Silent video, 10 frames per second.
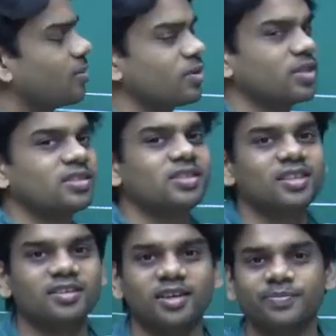temperature is
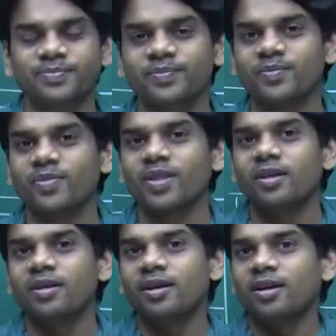theta.
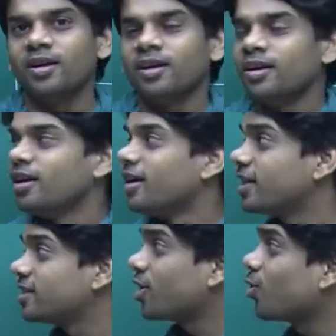
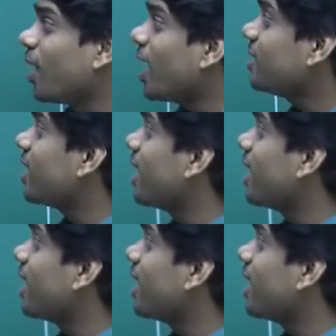It's required